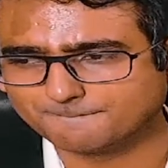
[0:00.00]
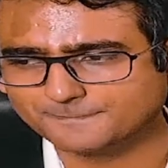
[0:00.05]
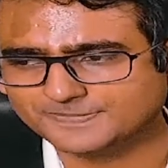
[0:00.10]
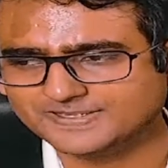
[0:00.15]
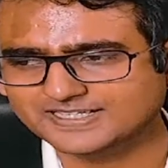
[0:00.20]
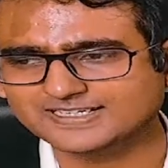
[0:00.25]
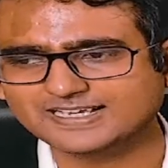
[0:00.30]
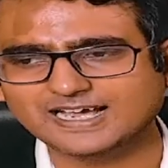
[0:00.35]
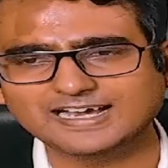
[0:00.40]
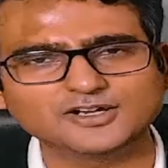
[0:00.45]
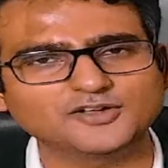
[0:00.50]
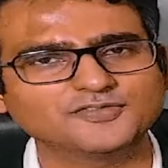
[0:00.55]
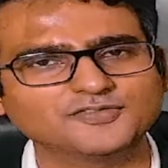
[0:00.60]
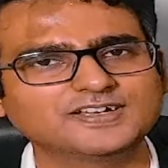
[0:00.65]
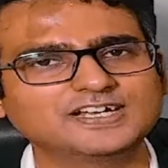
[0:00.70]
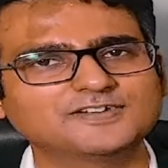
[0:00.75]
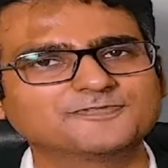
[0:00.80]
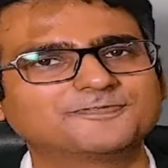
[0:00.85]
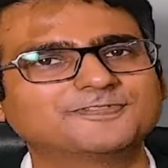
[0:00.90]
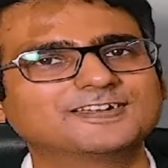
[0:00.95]
they kind of
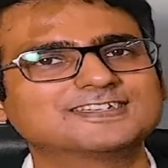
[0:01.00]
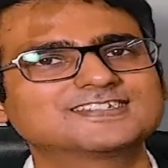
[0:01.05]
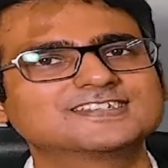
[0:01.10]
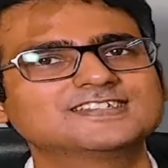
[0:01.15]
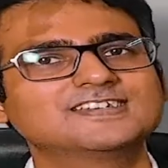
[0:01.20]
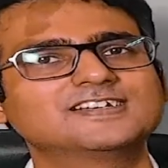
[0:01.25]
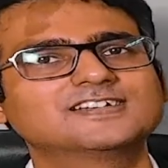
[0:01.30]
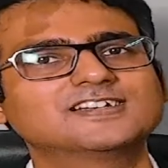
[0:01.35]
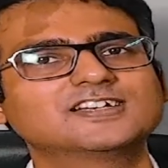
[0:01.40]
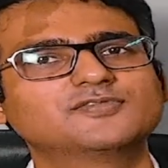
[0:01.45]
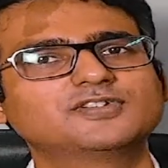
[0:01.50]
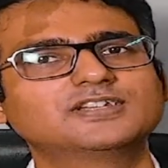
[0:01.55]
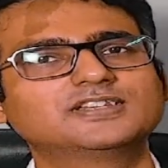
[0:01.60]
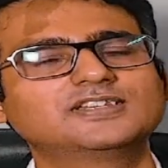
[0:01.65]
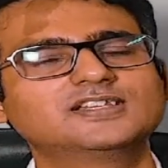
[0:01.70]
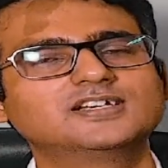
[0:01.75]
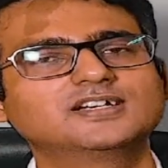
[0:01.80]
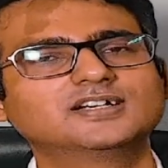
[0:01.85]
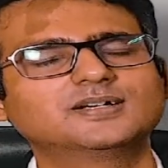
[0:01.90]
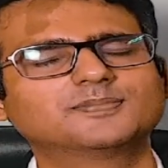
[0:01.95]
get fascinated
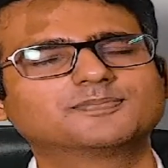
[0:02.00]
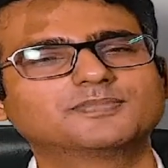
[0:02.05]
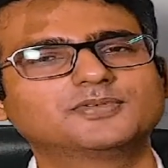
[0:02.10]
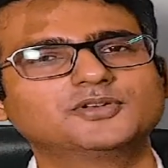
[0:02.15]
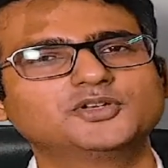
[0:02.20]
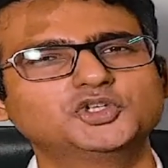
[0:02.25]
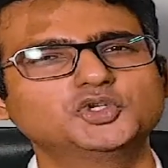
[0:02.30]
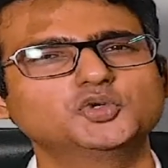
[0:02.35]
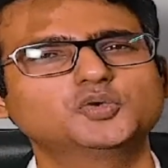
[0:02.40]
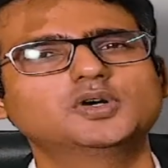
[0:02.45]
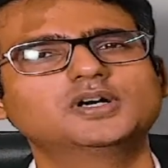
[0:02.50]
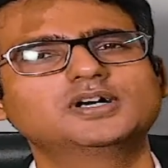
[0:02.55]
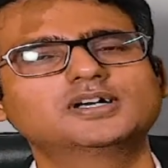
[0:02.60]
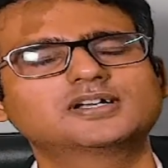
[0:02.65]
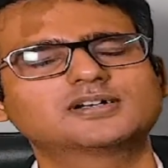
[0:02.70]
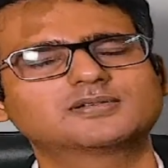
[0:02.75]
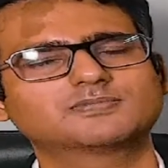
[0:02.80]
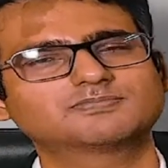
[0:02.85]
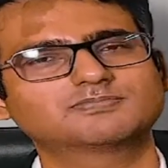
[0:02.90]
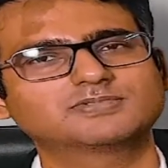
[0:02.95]
with the
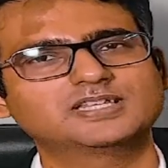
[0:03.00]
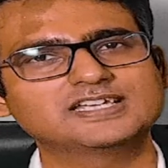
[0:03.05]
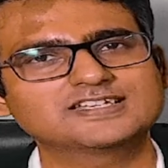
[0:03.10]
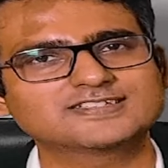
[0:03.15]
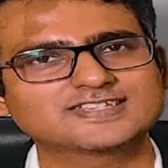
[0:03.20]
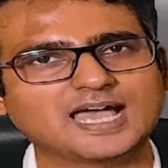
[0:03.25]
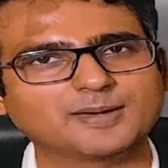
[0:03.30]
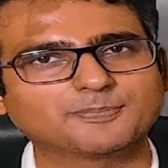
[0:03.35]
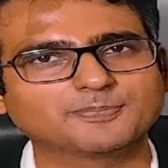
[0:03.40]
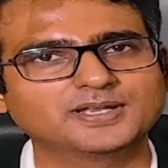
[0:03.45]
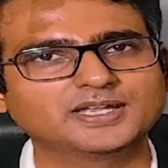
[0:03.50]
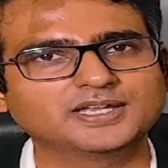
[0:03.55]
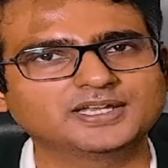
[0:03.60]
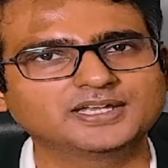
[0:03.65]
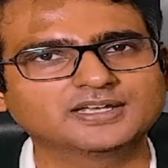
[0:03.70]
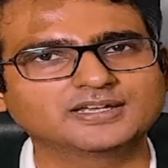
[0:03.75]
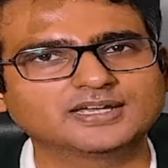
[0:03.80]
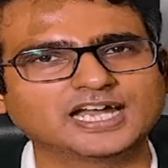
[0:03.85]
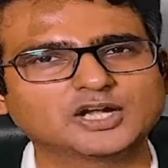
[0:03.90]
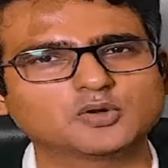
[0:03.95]
newer things
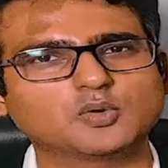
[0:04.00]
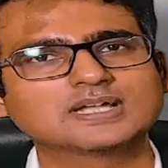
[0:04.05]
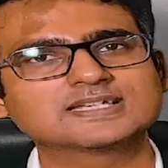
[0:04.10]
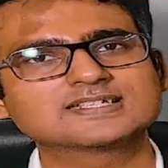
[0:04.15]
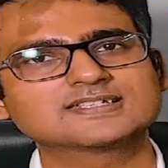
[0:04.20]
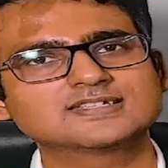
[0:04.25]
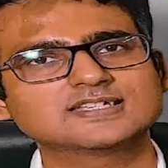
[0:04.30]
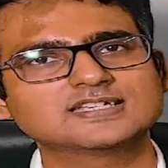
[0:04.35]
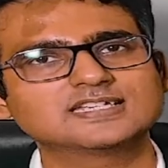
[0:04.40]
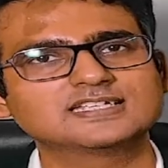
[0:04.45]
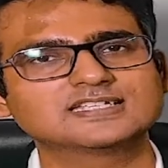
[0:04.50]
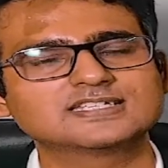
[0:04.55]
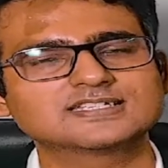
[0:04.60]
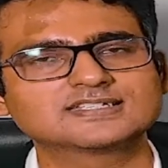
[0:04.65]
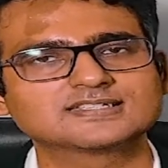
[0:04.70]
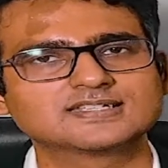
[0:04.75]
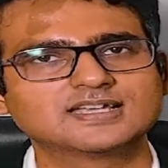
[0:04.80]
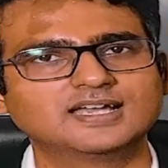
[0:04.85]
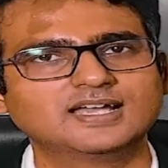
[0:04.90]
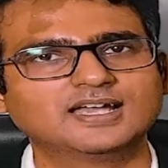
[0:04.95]
happening,
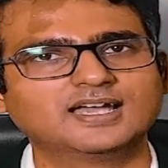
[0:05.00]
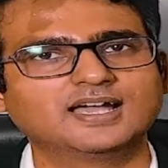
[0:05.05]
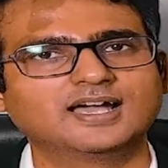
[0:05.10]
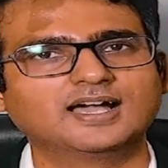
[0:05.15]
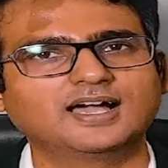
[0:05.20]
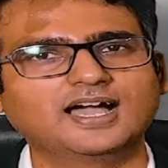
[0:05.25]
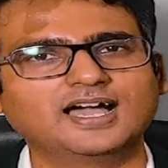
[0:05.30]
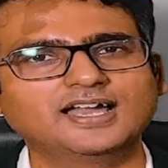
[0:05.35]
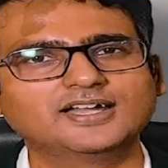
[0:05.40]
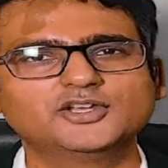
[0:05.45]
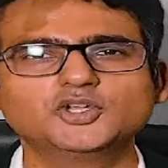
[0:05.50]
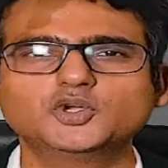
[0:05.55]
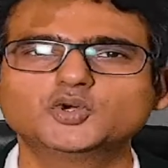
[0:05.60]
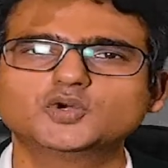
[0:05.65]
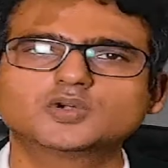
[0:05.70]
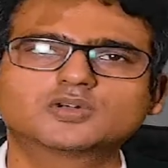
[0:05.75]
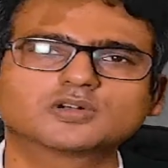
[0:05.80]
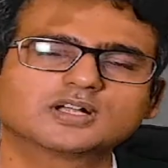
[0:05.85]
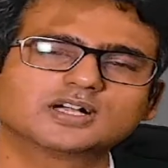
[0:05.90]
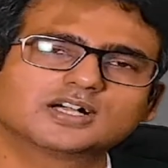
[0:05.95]
advances and
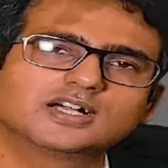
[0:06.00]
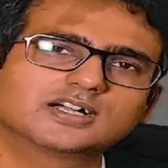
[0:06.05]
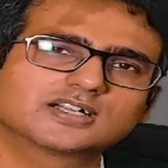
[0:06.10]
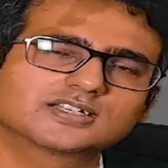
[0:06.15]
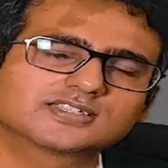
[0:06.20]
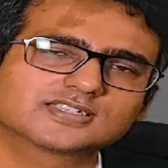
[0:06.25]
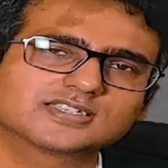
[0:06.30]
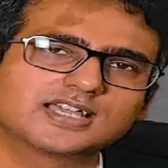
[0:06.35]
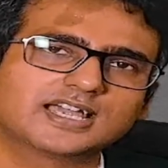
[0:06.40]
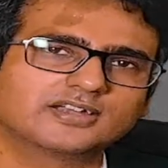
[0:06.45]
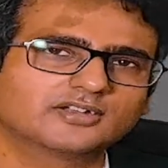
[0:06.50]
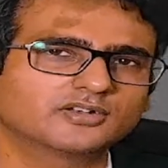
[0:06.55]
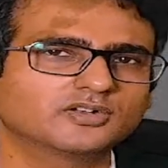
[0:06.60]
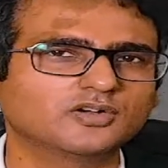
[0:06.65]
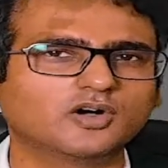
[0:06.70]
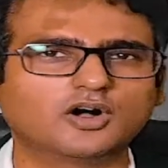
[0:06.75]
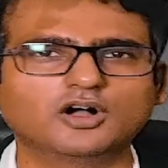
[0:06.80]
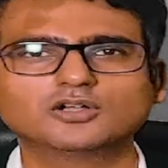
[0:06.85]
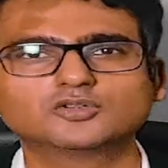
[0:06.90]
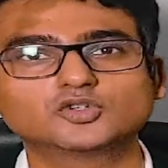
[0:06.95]
new drugs, and you
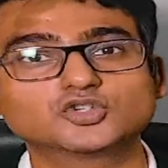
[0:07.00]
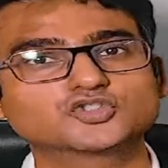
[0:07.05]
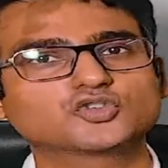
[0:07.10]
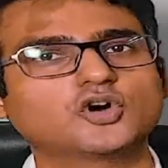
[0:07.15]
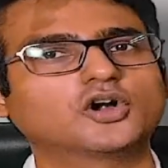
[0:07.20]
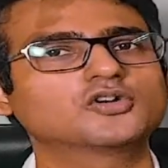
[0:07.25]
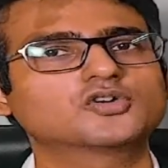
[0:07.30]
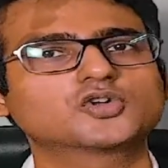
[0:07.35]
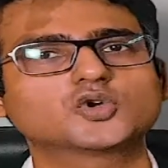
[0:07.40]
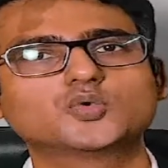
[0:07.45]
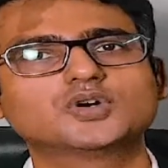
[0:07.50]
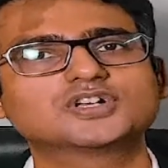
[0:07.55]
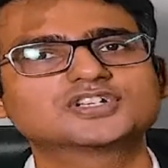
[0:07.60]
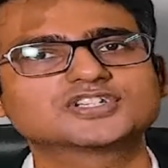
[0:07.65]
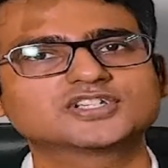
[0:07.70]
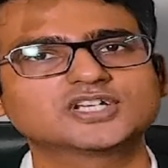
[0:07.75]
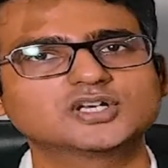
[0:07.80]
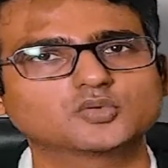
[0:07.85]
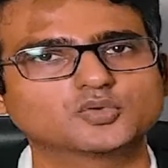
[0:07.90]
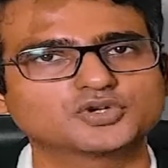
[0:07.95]
know, all those
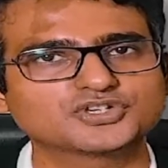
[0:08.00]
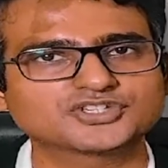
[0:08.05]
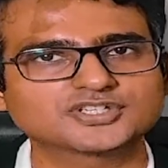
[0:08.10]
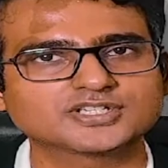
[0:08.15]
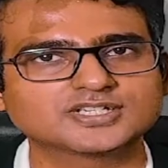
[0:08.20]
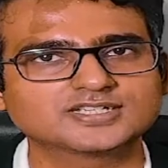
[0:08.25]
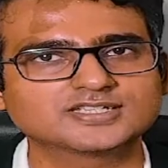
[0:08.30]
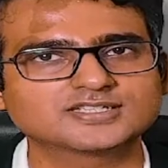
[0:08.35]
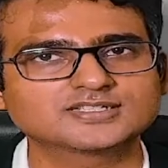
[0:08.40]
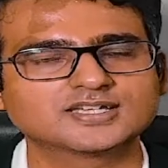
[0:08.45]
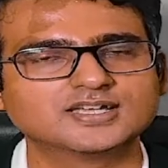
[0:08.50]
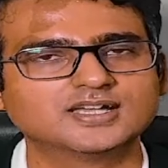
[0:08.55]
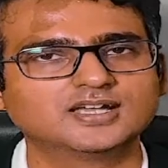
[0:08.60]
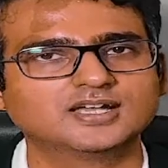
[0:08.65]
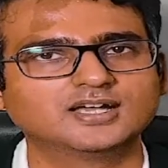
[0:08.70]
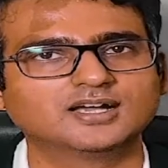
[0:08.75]
controversial questions,